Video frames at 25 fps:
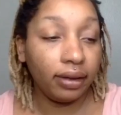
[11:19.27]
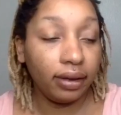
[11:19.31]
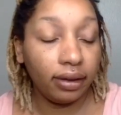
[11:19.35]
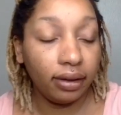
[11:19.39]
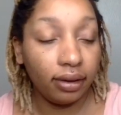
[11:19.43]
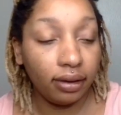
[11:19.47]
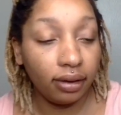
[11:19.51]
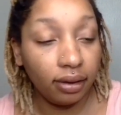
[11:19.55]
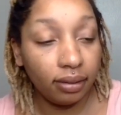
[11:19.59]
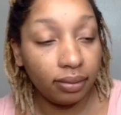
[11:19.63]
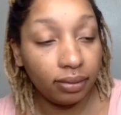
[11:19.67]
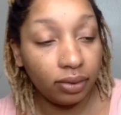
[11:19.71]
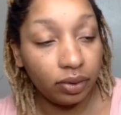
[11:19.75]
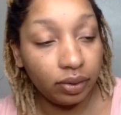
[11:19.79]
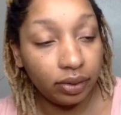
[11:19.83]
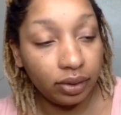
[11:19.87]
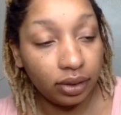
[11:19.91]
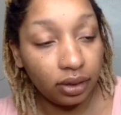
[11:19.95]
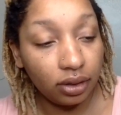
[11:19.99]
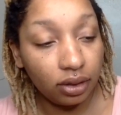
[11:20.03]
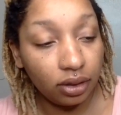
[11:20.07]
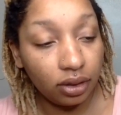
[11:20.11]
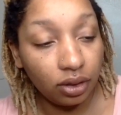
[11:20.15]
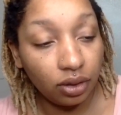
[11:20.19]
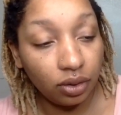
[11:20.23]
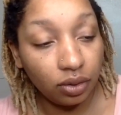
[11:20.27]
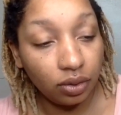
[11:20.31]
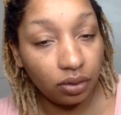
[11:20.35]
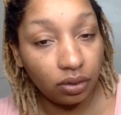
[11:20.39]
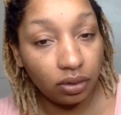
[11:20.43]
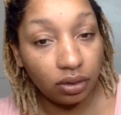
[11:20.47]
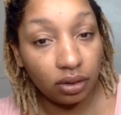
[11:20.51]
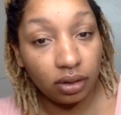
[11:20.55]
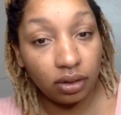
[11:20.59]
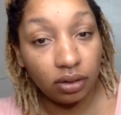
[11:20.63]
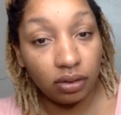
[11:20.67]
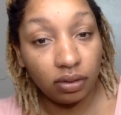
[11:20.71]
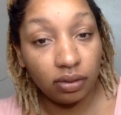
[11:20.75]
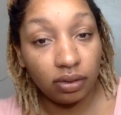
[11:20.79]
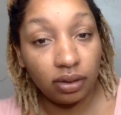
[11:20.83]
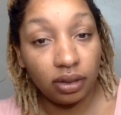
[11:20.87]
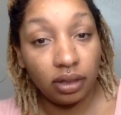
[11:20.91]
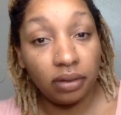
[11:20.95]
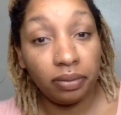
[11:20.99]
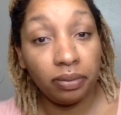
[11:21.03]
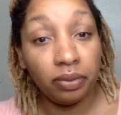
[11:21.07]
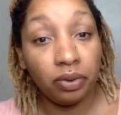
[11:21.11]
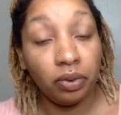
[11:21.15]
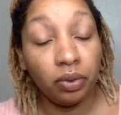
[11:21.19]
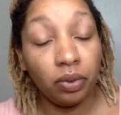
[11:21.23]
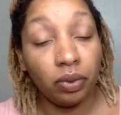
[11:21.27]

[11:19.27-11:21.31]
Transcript: And I'm going to use a little emu